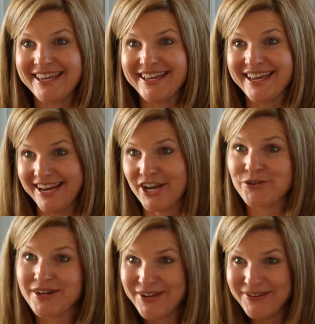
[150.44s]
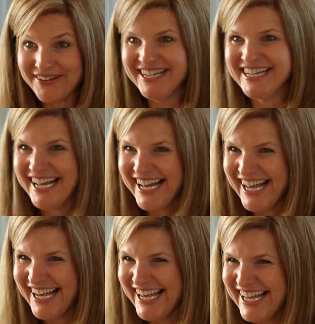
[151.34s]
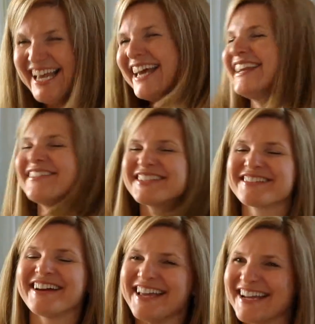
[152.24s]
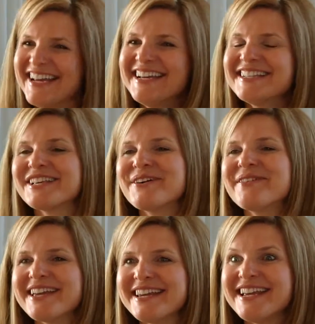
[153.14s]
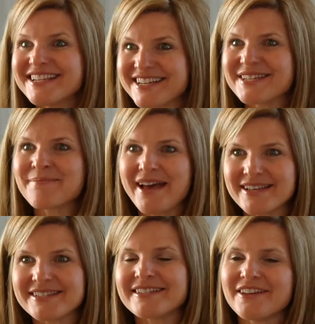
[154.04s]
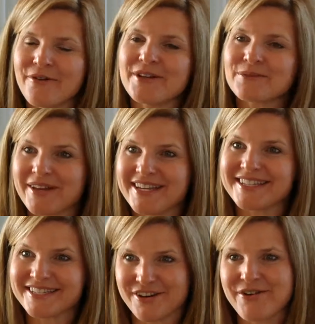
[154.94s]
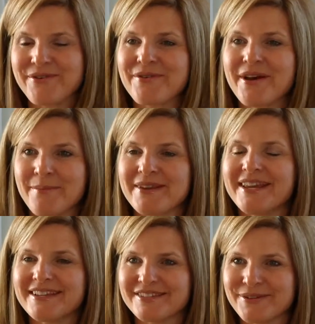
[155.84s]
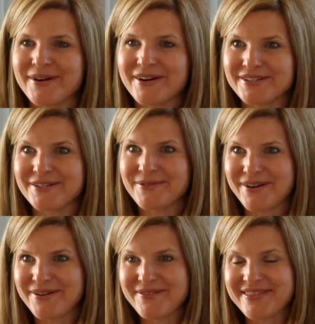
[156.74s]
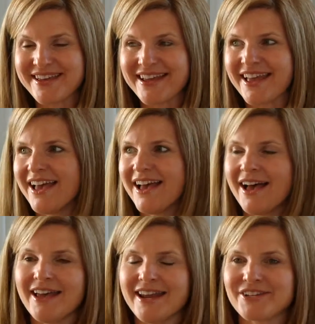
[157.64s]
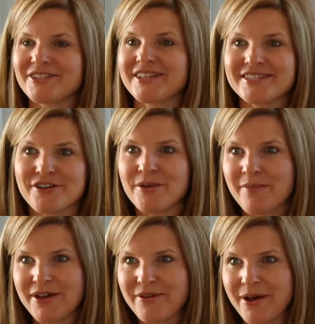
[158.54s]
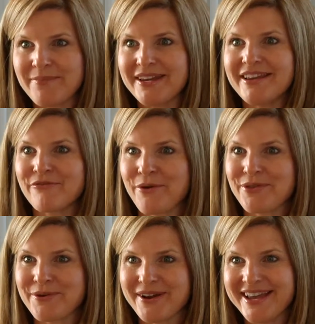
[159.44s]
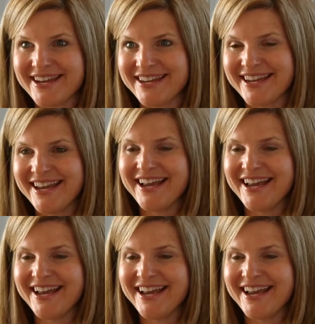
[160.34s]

Can I join you?" It was great. So we had each independently always wanted to start our own company and do our own thing. I had actually started my own company in 4th grade, and